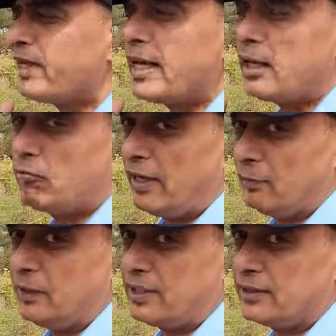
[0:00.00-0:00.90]

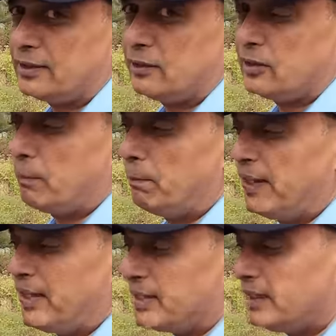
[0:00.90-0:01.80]
Vibration is the
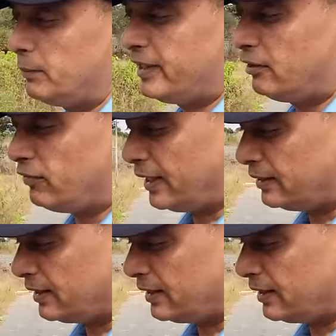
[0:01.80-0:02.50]
biggest limiting factor.